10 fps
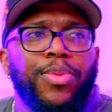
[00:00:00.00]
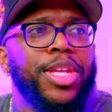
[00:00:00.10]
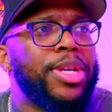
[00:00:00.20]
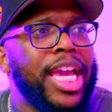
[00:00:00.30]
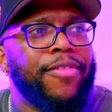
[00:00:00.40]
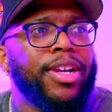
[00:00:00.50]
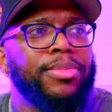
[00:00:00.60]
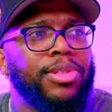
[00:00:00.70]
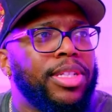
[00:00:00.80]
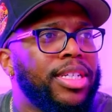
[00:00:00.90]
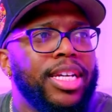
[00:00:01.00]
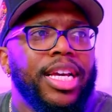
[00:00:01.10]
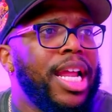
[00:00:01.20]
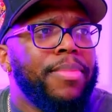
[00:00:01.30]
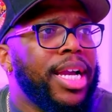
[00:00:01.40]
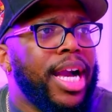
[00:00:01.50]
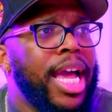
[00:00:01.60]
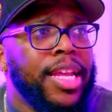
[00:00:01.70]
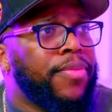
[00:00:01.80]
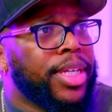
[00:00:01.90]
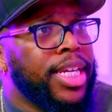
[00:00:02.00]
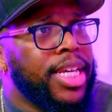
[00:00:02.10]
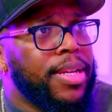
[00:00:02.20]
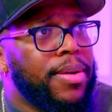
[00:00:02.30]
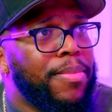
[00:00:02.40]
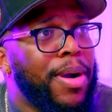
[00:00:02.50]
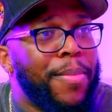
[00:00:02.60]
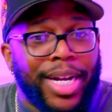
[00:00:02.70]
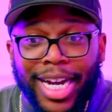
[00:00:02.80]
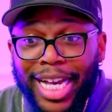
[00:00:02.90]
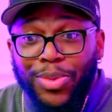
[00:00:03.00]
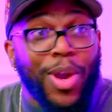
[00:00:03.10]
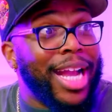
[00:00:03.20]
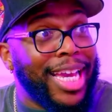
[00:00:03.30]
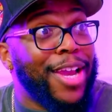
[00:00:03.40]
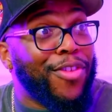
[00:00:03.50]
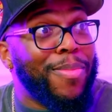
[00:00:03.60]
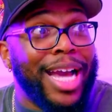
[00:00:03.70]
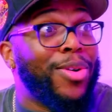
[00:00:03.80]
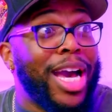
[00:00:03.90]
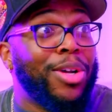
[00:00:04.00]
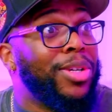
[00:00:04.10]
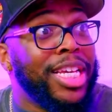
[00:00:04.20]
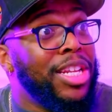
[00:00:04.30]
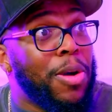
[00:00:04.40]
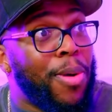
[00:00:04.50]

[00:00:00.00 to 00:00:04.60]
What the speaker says: where you came from. Too little. I'm like, I didn't forget, but because where I came from, I know I don't need no